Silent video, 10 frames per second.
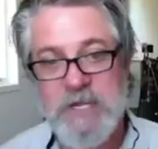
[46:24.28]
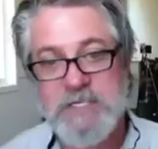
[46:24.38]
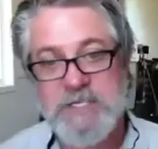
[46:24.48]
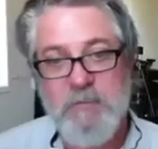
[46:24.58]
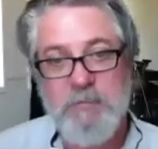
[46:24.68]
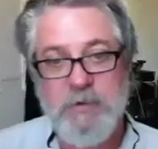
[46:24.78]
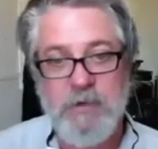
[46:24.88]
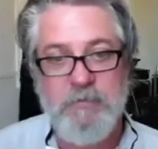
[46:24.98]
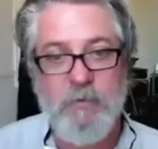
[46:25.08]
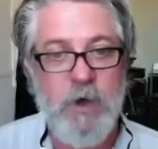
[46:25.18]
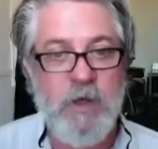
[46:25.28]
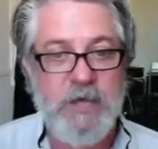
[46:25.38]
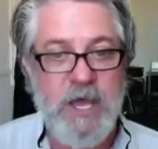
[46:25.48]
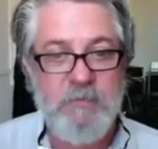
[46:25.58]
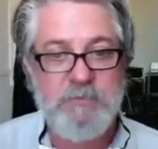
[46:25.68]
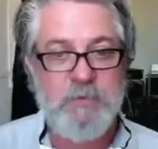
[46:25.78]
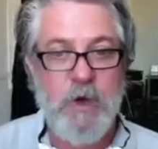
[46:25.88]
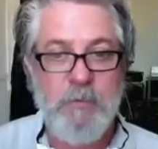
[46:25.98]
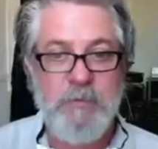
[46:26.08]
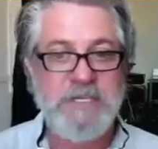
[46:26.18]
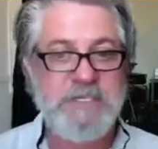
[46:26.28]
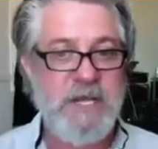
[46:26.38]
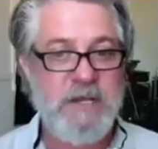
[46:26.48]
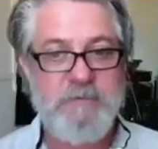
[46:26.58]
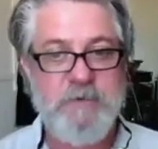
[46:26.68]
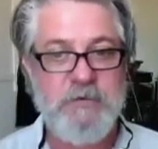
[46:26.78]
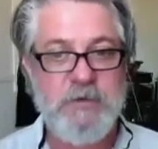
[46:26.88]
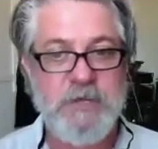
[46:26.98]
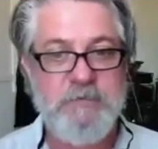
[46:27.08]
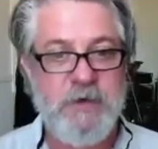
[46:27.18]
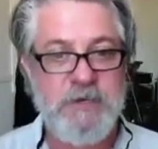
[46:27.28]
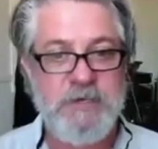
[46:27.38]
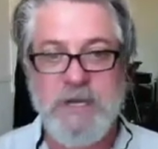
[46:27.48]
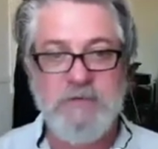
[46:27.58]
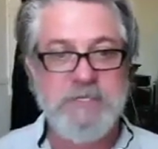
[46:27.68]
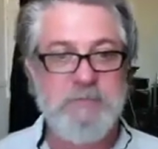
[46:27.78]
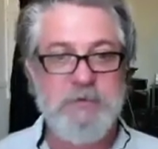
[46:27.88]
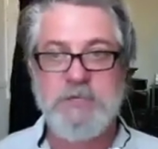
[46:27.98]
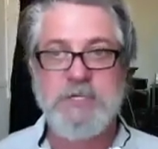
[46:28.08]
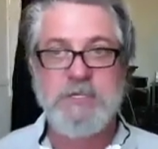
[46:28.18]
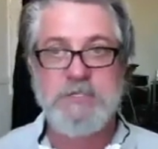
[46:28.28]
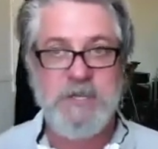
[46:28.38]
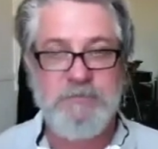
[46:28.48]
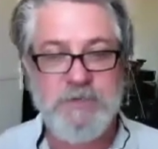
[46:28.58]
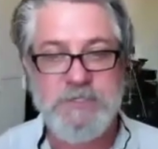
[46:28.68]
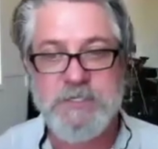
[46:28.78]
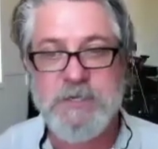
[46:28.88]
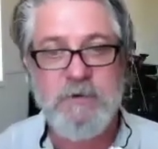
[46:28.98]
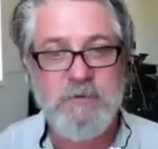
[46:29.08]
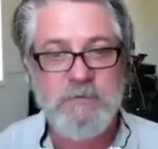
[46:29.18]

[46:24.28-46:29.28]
example of a well-kept, well-maintained, federally funded housing project in San Francisco?